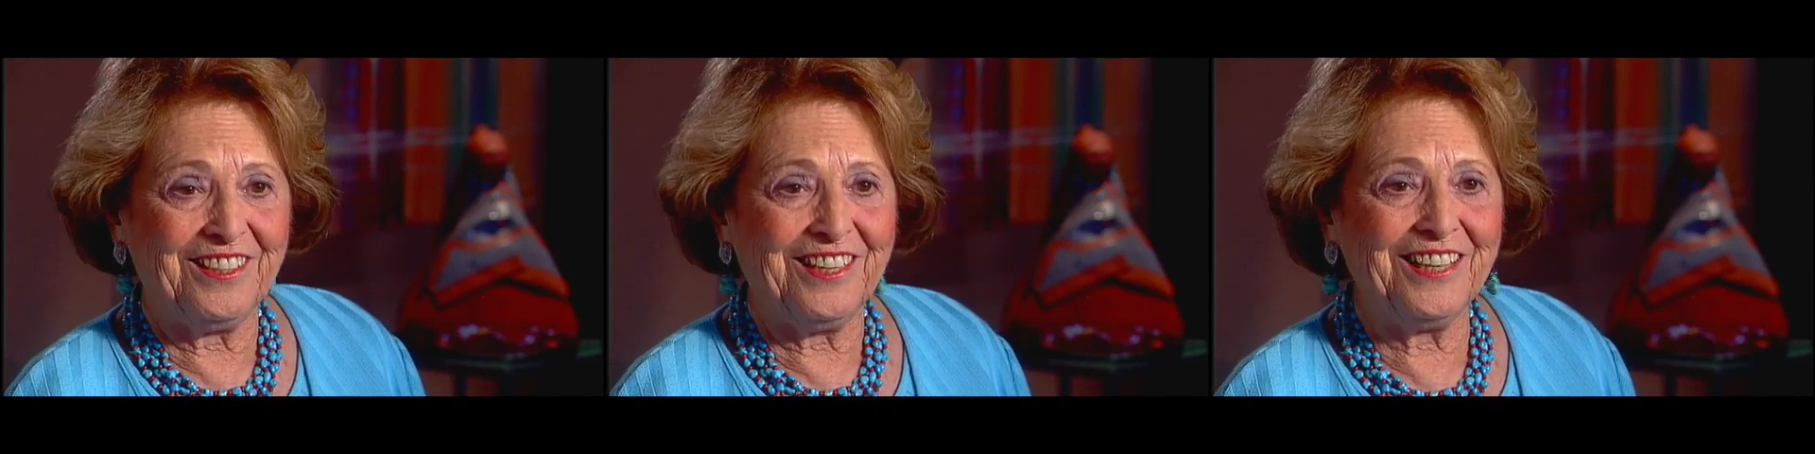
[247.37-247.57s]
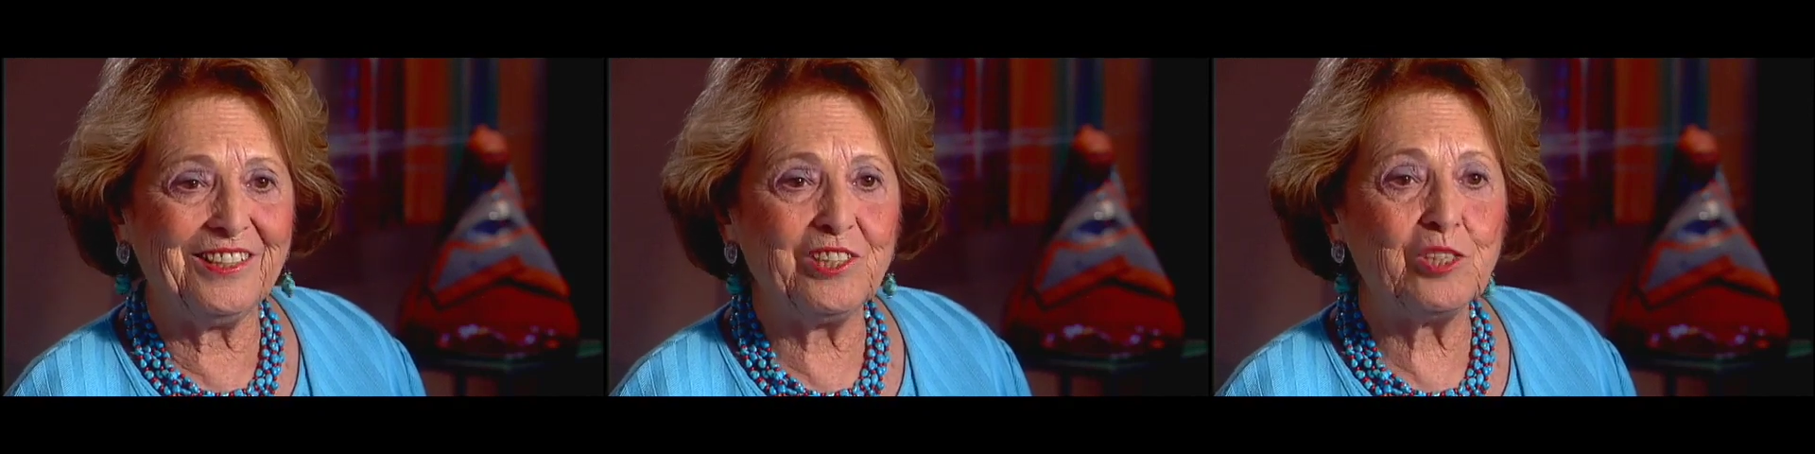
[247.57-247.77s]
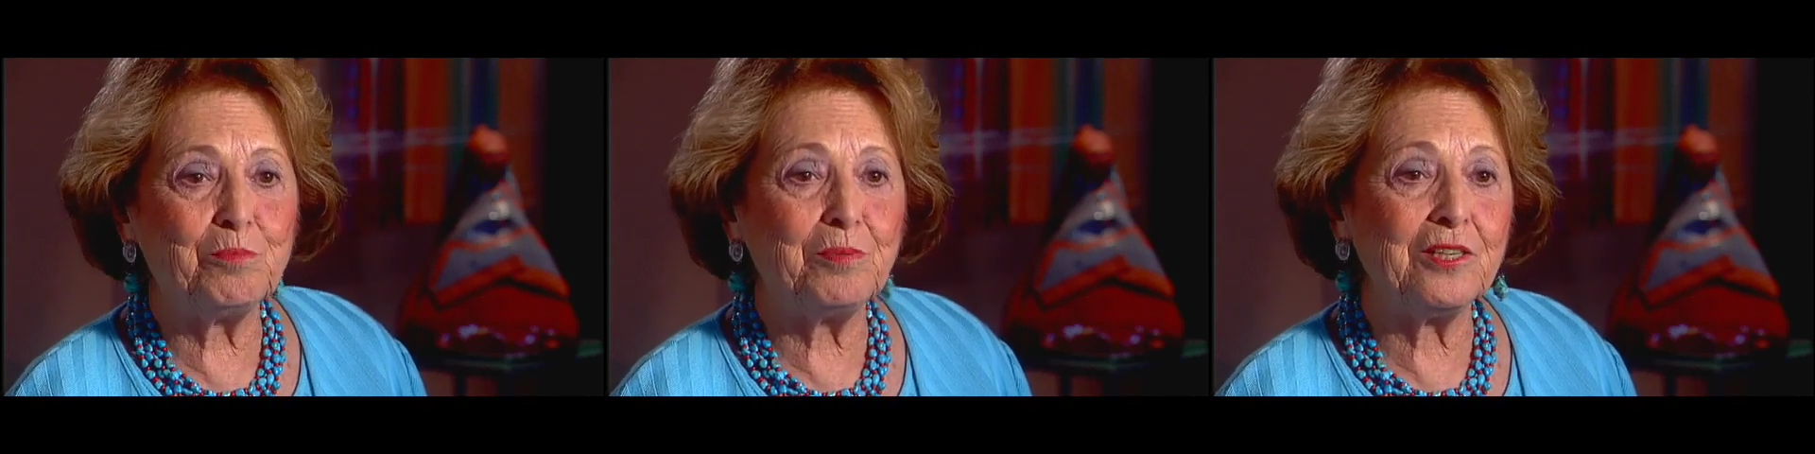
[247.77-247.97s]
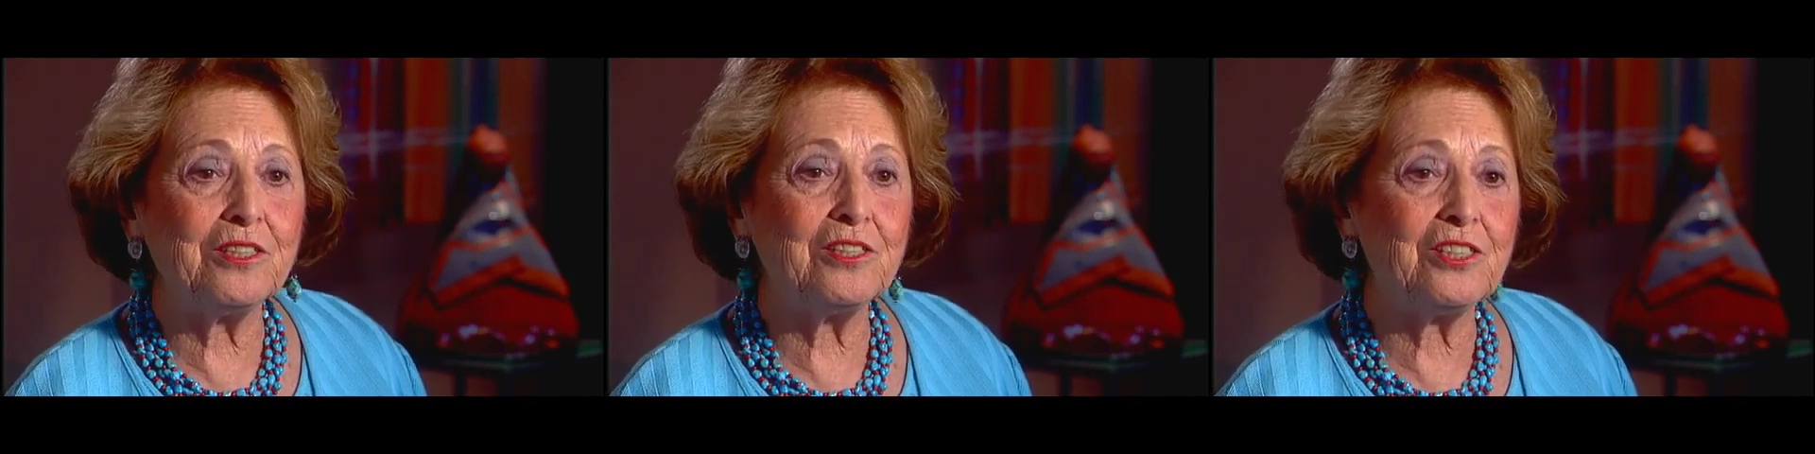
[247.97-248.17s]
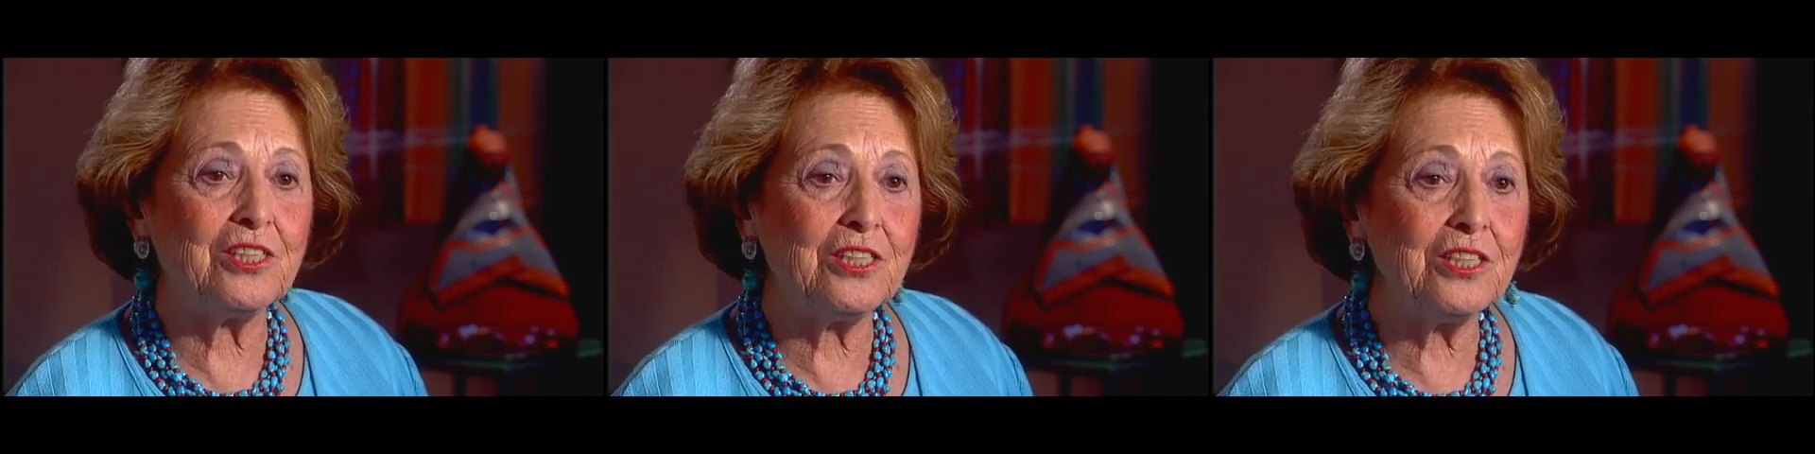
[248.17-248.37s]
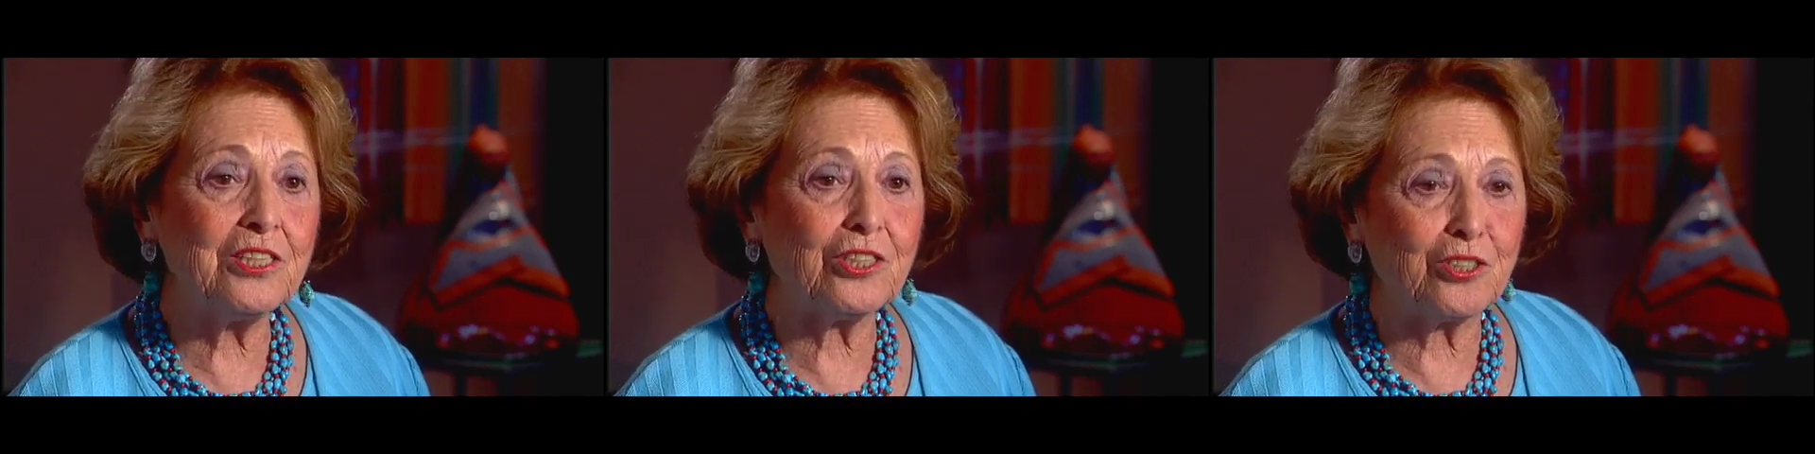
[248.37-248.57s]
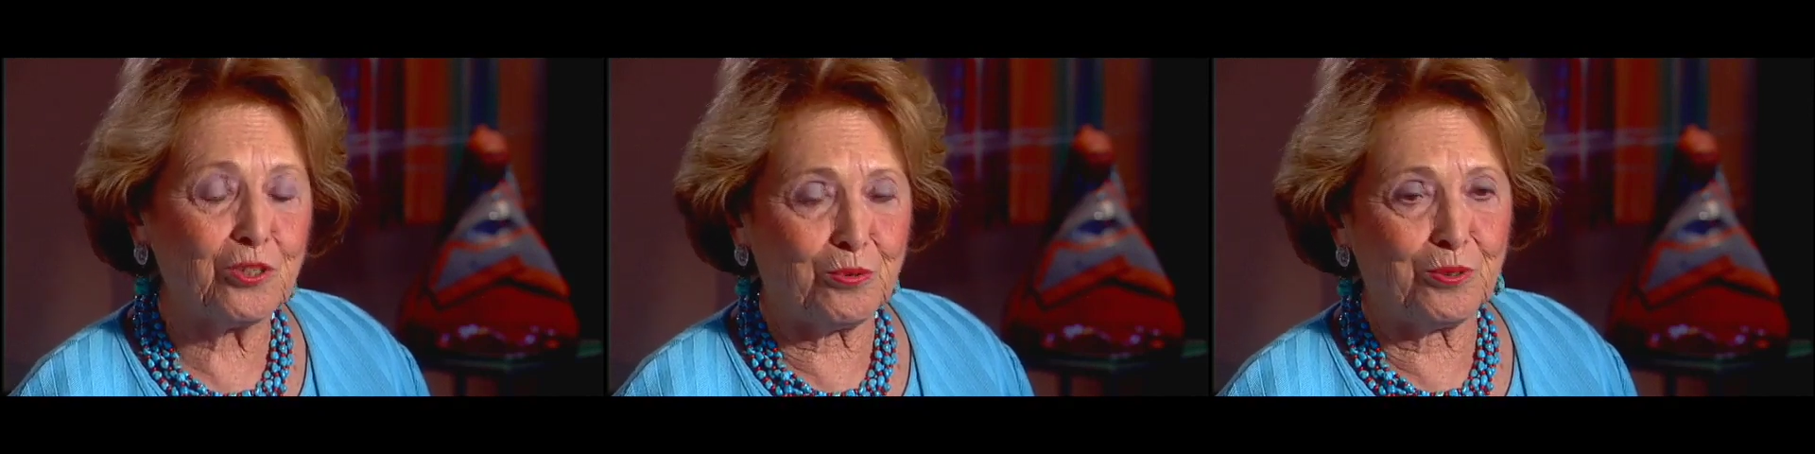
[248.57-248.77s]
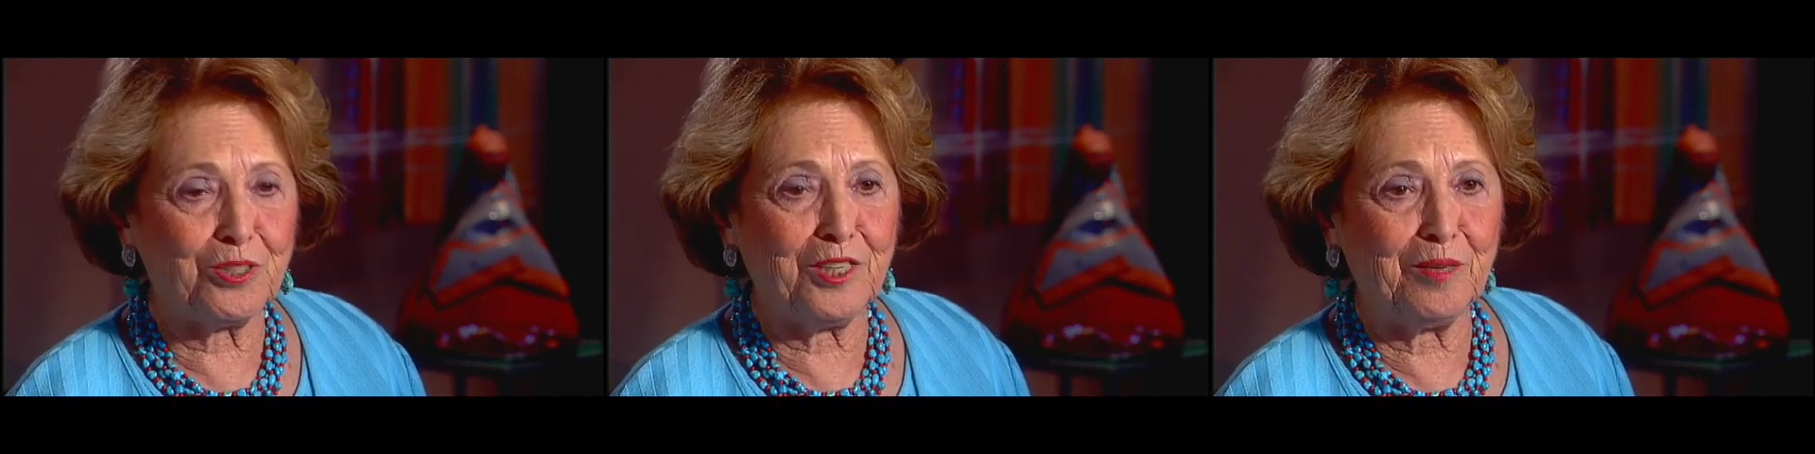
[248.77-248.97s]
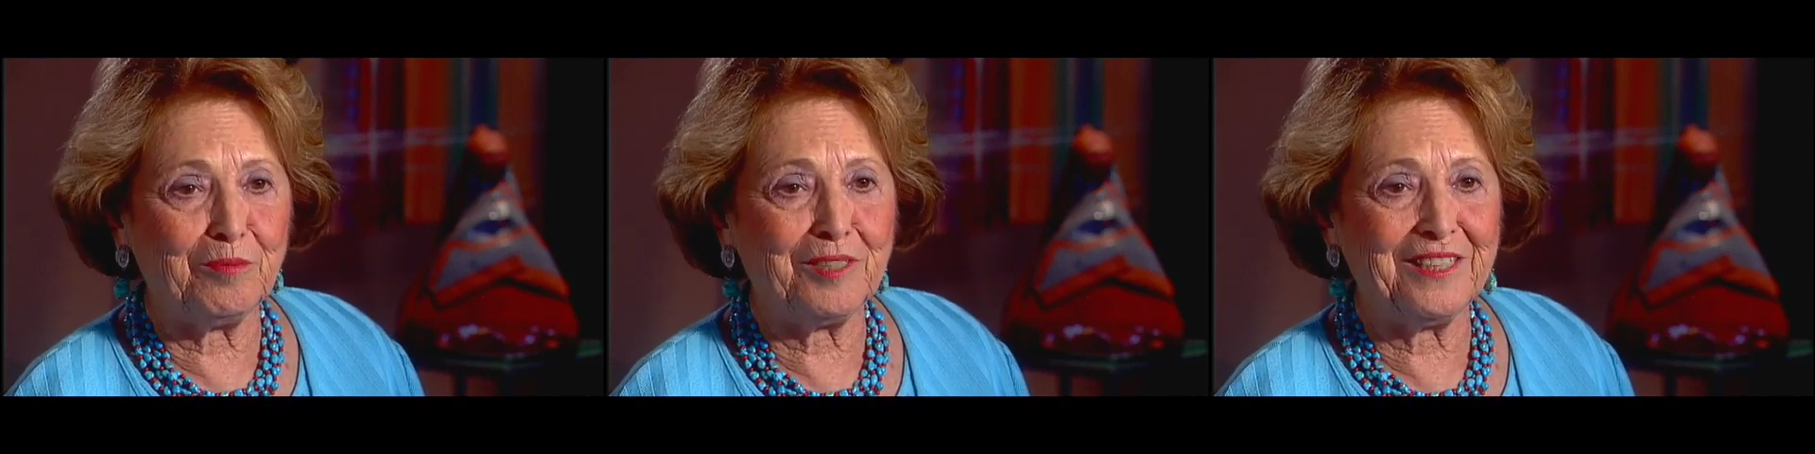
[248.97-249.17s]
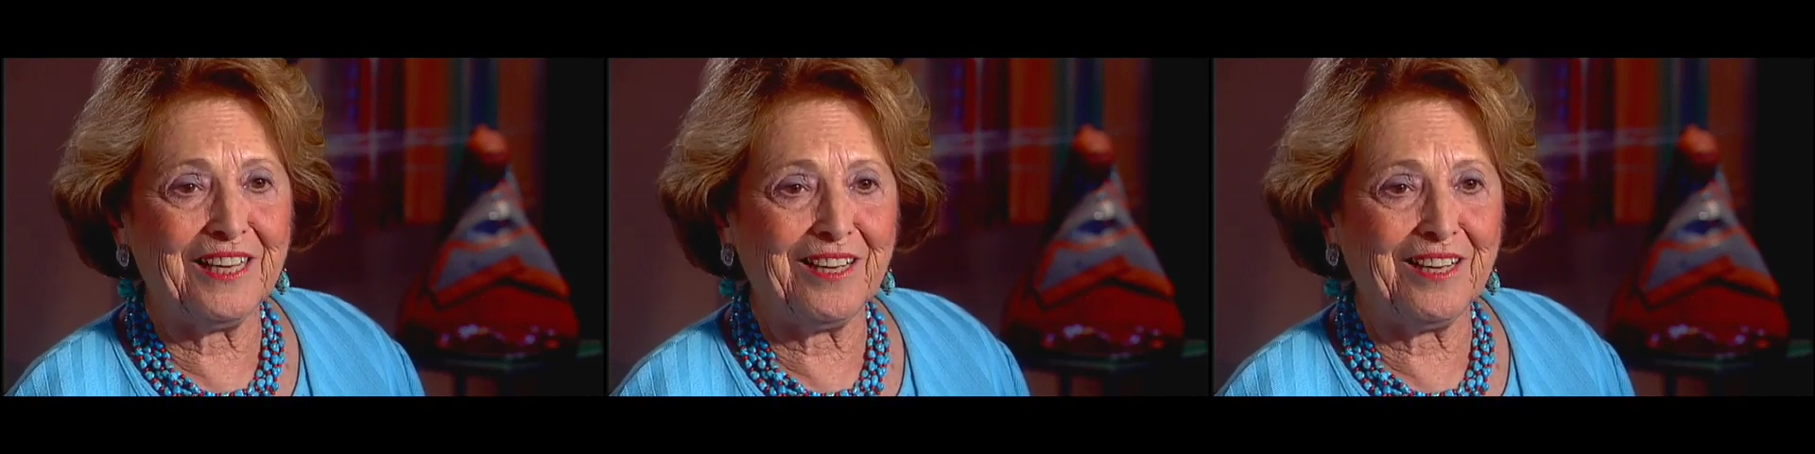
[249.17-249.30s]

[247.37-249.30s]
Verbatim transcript: and these big tears were coming